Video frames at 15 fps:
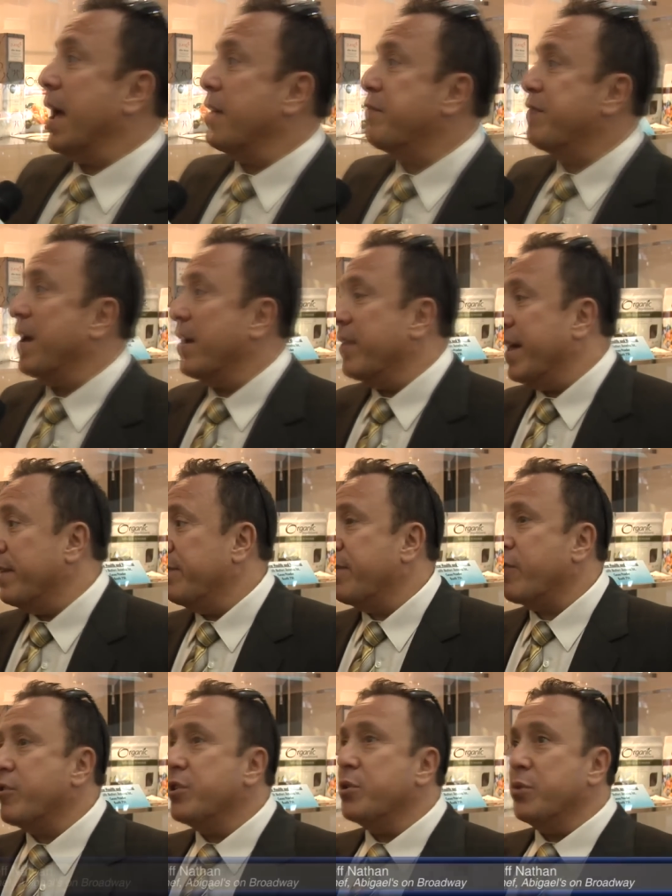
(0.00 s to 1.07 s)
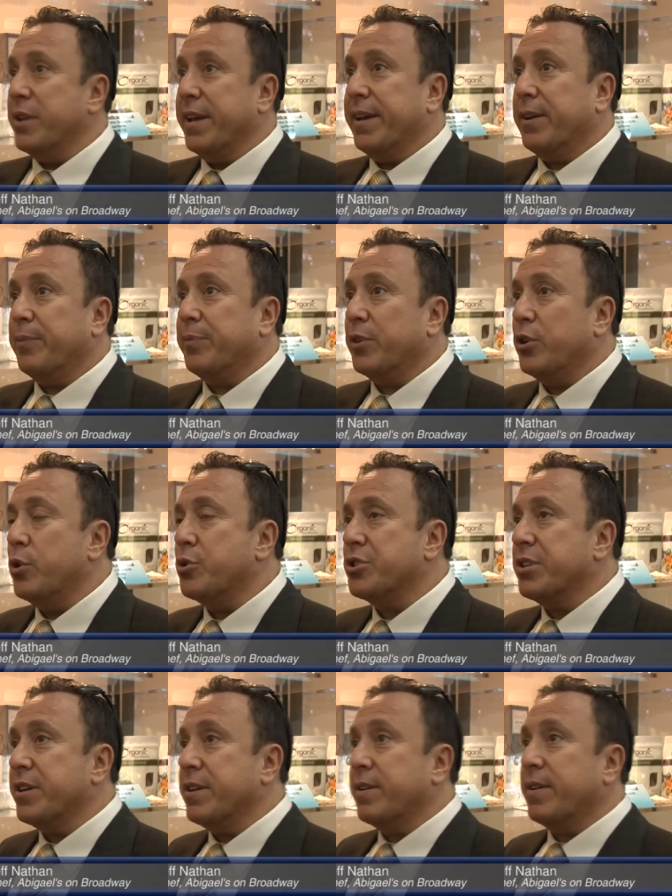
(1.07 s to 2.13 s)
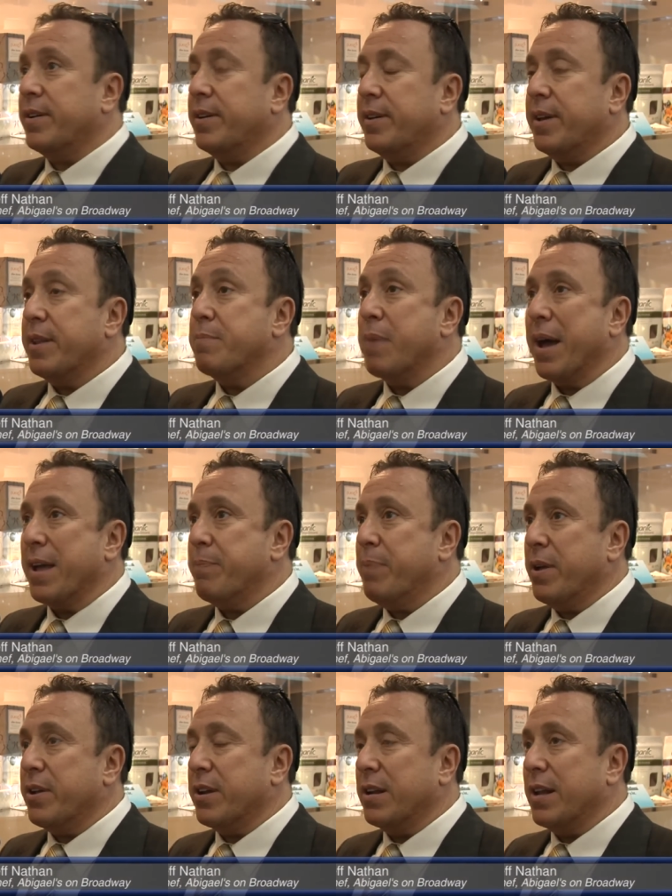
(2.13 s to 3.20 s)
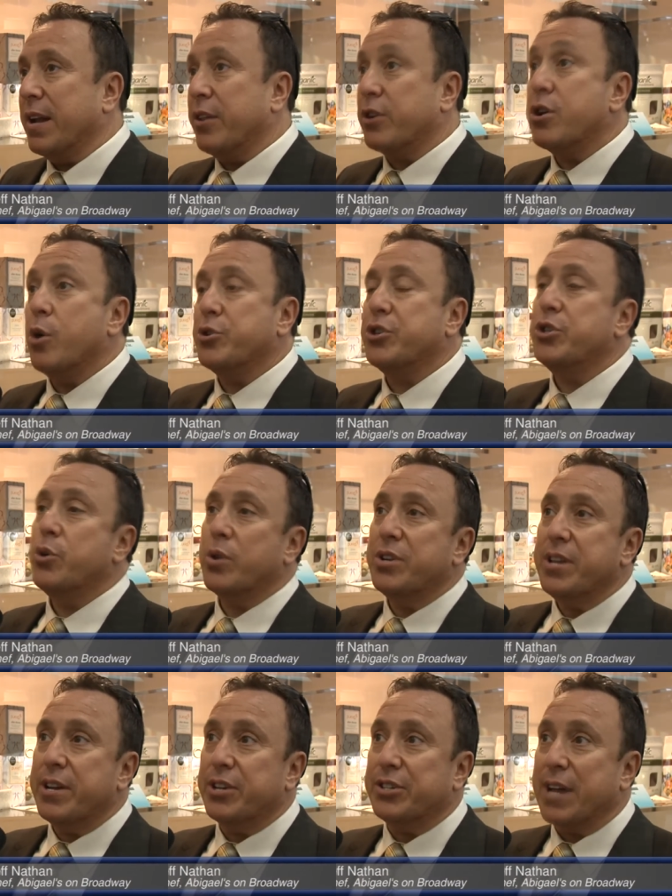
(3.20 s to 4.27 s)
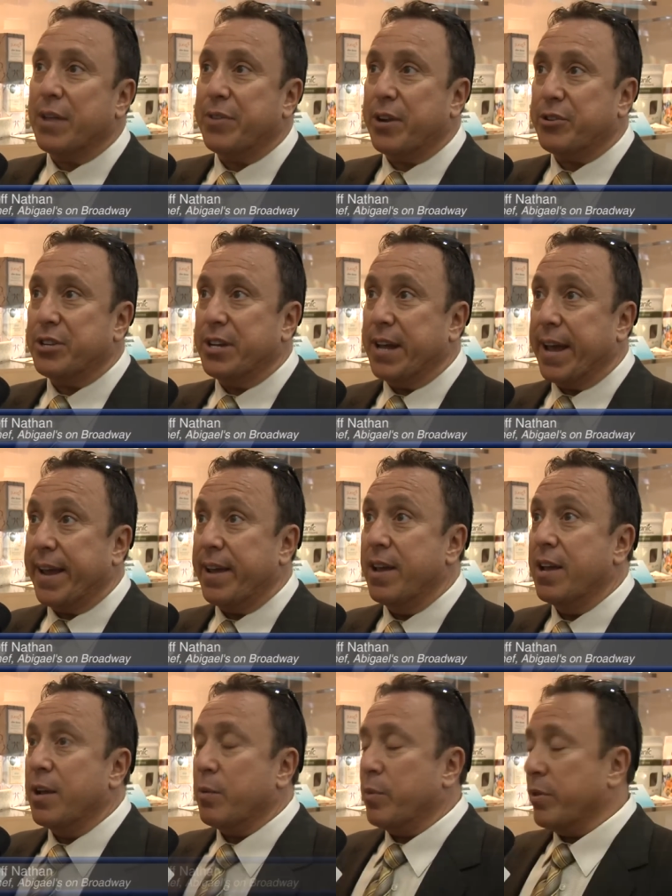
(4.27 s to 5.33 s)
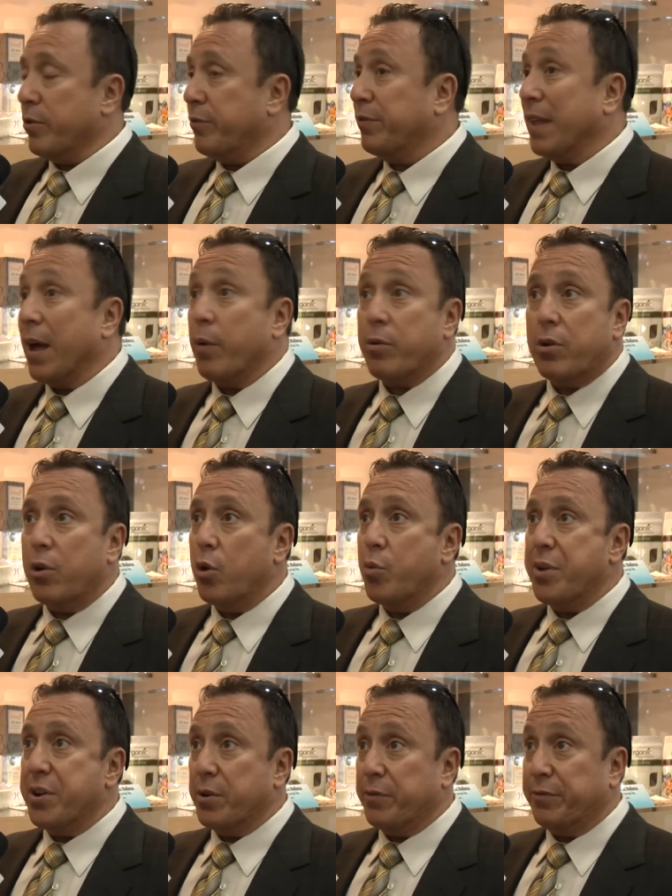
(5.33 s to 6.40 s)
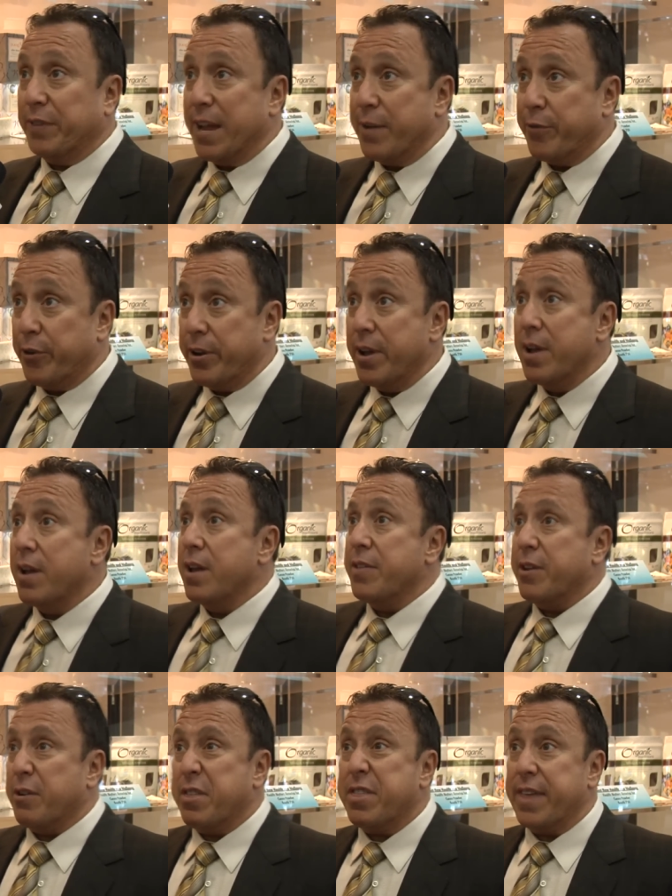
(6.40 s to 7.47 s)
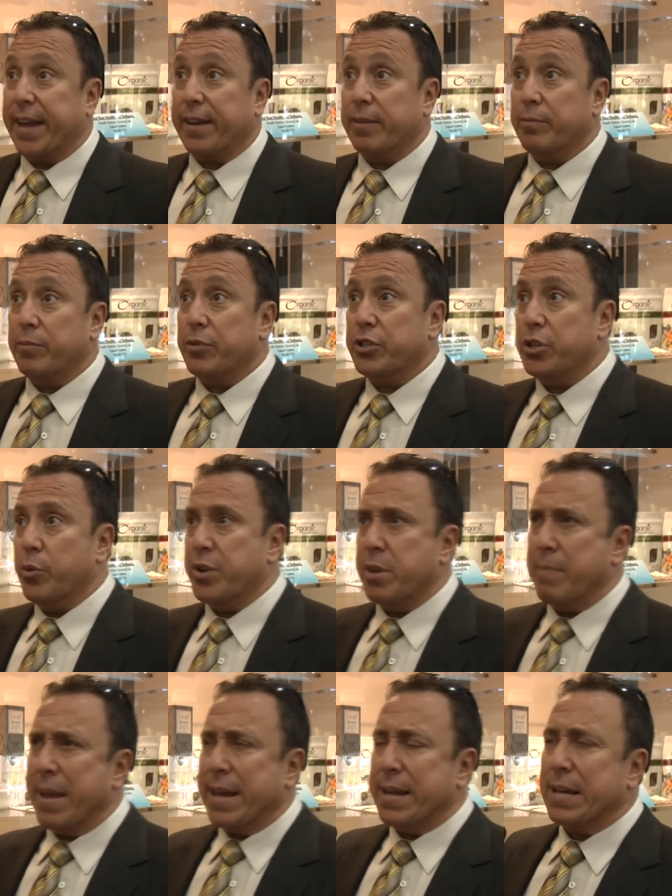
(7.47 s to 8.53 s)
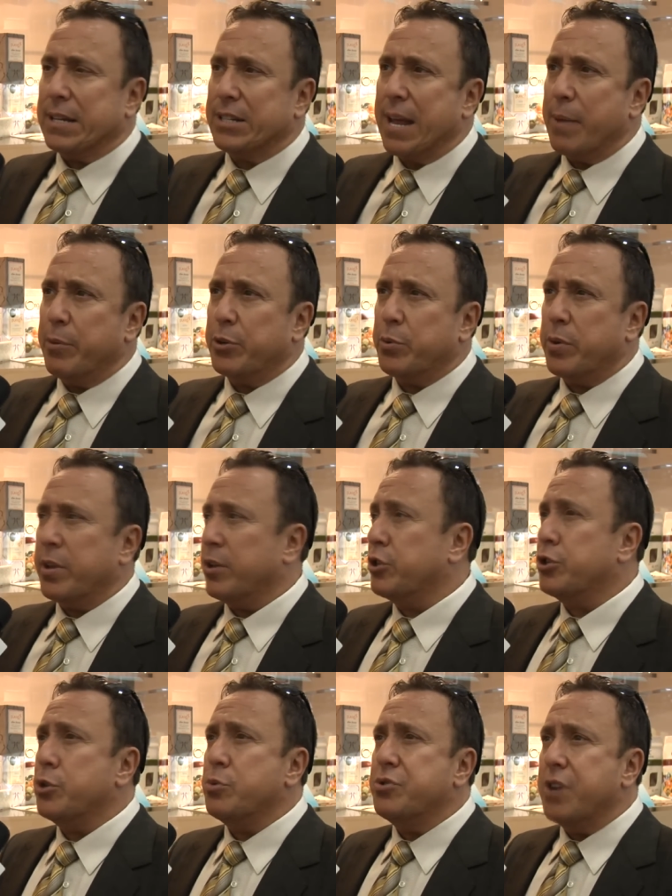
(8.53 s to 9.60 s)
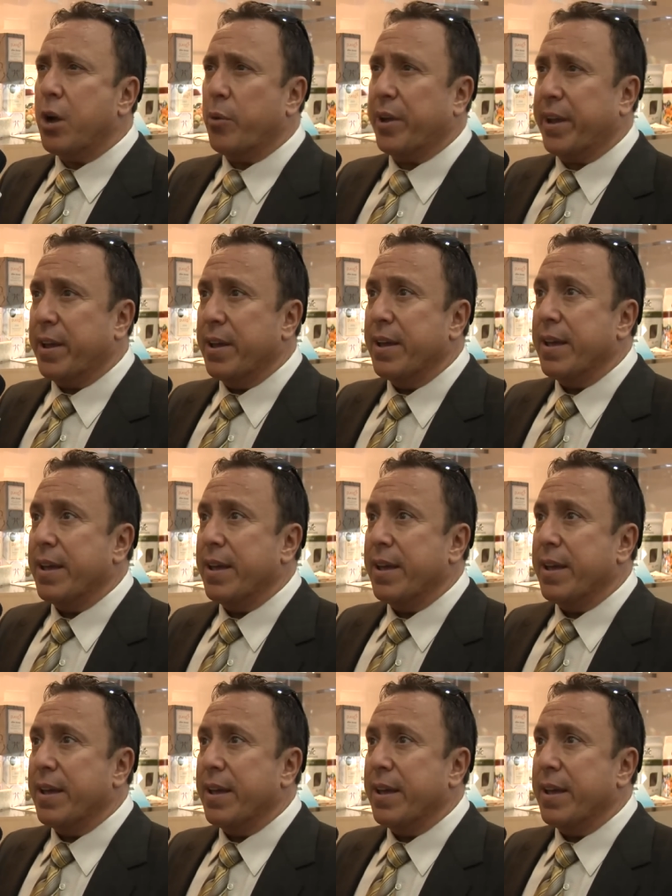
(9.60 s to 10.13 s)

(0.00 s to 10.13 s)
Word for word: I found that very unique. Usually, in my opinion, a lot of the kosher tortillas out there today, whether flour, whole wheat, or flavored, they're thick. So when you're making a sandwich with it, it's too doughy.